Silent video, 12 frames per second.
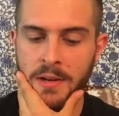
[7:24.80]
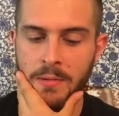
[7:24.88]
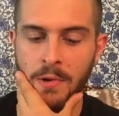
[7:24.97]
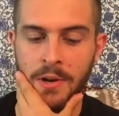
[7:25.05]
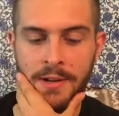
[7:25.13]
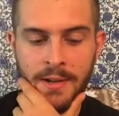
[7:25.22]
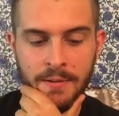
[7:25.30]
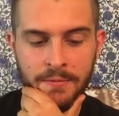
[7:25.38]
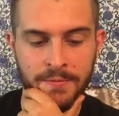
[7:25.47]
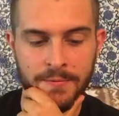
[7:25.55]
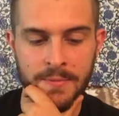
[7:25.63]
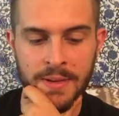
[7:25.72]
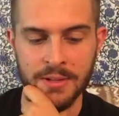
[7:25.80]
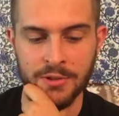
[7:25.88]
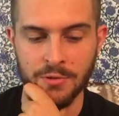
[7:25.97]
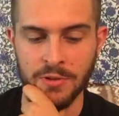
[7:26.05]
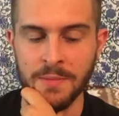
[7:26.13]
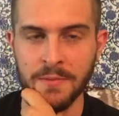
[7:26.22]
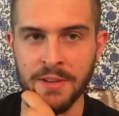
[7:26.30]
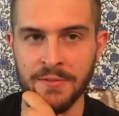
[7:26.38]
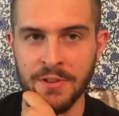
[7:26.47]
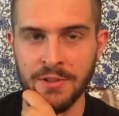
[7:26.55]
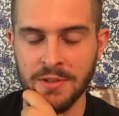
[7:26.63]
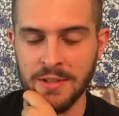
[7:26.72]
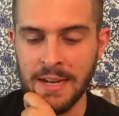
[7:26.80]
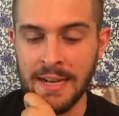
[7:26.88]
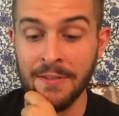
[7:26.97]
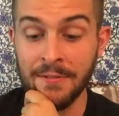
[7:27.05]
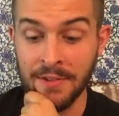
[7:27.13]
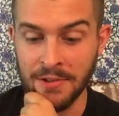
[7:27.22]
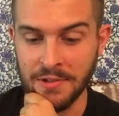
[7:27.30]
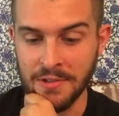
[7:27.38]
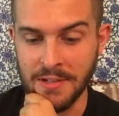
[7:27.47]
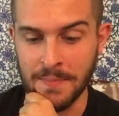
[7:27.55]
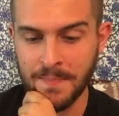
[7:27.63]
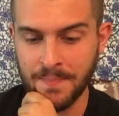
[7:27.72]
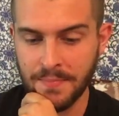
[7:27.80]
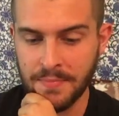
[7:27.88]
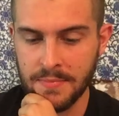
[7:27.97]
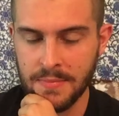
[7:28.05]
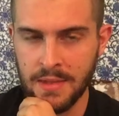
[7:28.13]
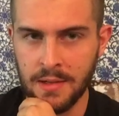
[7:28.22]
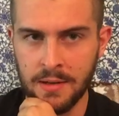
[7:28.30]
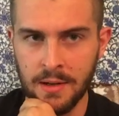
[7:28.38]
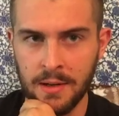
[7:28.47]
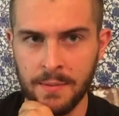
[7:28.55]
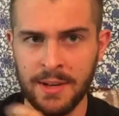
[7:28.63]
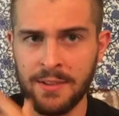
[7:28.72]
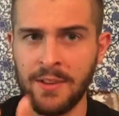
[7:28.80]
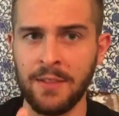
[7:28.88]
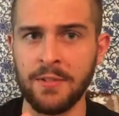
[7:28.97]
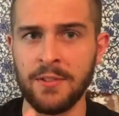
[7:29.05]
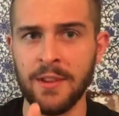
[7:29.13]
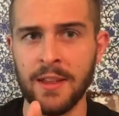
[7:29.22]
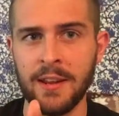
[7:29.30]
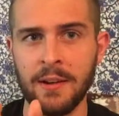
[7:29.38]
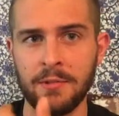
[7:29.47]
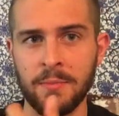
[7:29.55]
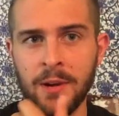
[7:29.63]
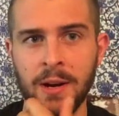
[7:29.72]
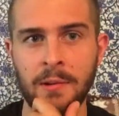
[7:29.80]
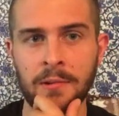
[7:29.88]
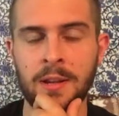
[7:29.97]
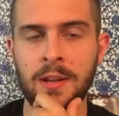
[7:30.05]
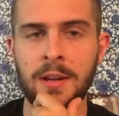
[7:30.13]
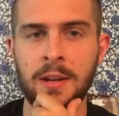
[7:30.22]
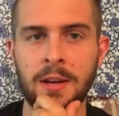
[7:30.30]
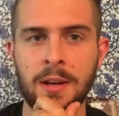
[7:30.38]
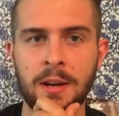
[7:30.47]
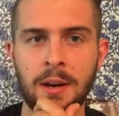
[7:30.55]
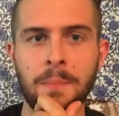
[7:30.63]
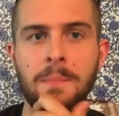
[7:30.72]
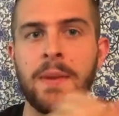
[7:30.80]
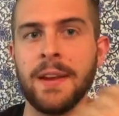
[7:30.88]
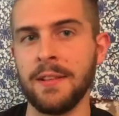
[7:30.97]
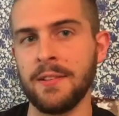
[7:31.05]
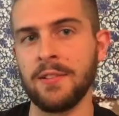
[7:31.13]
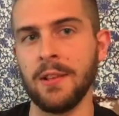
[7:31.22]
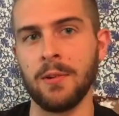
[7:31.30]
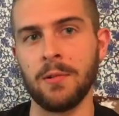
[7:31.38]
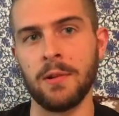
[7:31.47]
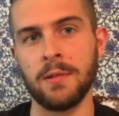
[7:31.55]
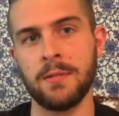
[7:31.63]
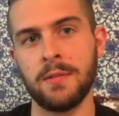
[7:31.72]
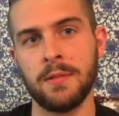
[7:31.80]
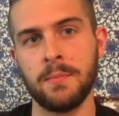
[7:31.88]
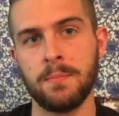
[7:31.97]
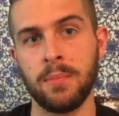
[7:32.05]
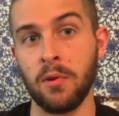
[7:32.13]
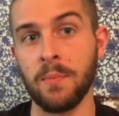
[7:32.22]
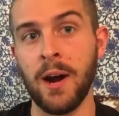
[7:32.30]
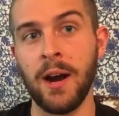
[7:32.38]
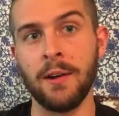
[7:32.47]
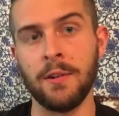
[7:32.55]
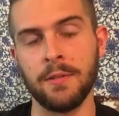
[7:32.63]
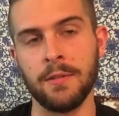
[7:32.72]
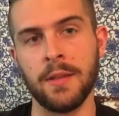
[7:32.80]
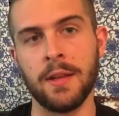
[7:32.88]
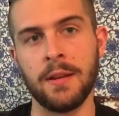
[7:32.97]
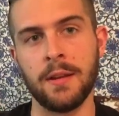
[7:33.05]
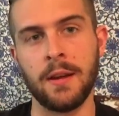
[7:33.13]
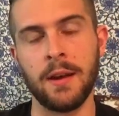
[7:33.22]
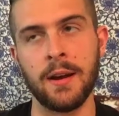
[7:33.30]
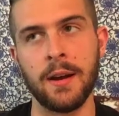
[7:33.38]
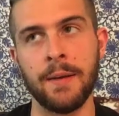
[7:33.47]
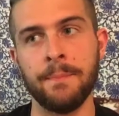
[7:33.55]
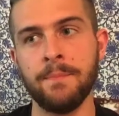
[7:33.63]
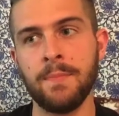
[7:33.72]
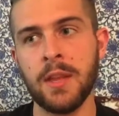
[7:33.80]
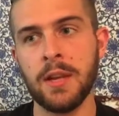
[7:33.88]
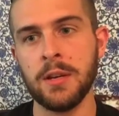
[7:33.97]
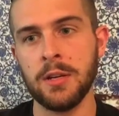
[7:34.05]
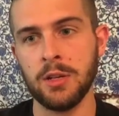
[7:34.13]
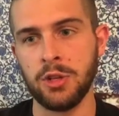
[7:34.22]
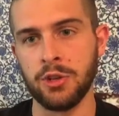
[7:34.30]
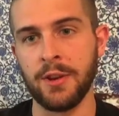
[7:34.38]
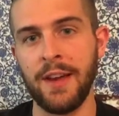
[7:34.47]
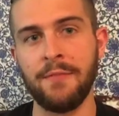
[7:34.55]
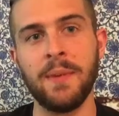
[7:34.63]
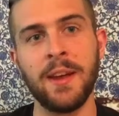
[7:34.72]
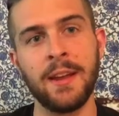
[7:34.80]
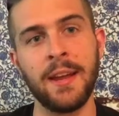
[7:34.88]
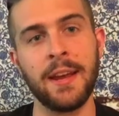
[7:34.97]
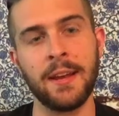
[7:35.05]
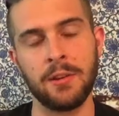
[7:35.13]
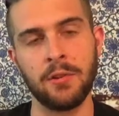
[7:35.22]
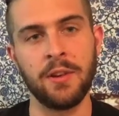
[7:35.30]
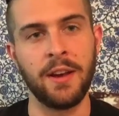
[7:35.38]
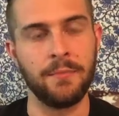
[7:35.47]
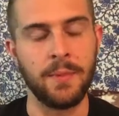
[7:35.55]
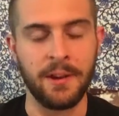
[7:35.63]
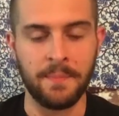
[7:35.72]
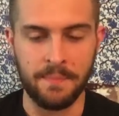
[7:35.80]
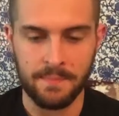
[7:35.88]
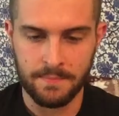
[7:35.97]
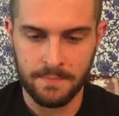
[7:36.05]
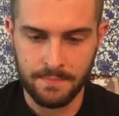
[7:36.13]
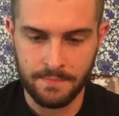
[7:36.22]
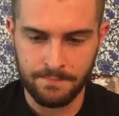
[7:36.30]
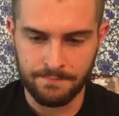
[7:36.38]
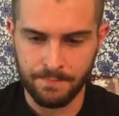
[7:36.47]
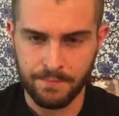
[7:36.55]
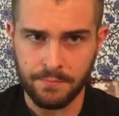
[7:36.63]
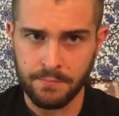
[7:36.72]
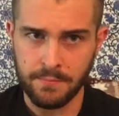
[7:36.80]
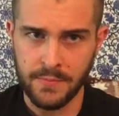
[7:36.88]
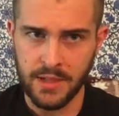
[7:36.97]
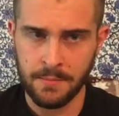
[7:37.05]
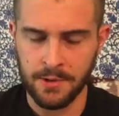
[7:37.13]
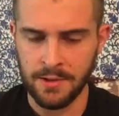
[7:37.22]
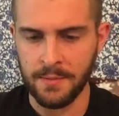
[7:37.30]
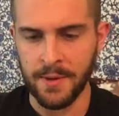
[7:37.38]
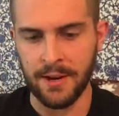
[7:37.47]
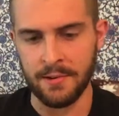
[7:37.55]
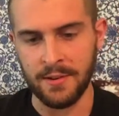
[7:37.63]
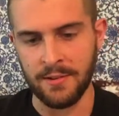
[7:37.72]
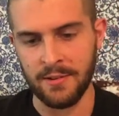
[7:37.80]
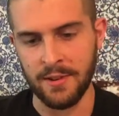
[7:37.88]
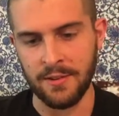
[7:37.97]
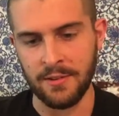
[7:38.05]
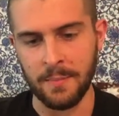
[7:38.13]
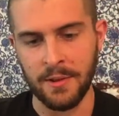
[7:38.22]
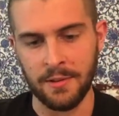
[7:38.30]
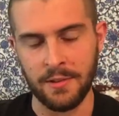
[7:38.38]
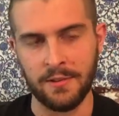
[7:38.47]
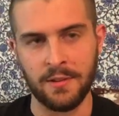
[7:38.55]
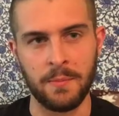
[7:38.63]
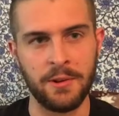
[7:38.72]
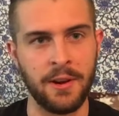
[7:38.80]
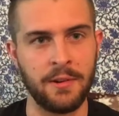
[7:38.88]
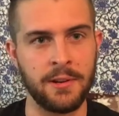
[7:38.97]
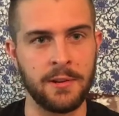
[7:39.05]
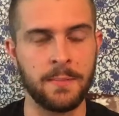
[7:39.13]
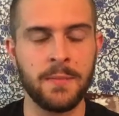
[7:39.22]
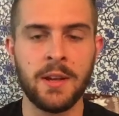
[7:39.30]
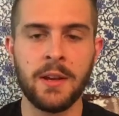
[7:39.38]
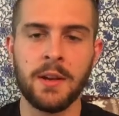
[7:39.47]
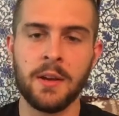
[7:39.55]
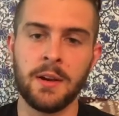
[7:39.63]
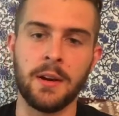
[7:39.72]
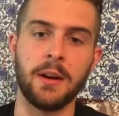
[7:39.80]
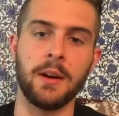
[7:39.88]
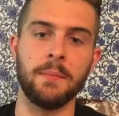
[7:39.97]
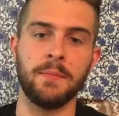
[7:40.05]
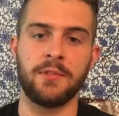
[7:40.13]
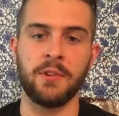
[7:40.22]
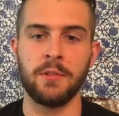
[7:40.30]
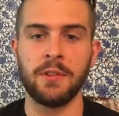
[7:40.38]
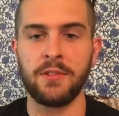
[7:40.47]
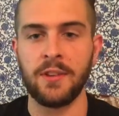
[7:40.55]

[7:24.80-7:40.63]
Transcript: running extremely inefficiently, I can safely say that I was about a minute slower per mile than I should have been and could have been. But no matter, it's the middle of the summer down here. So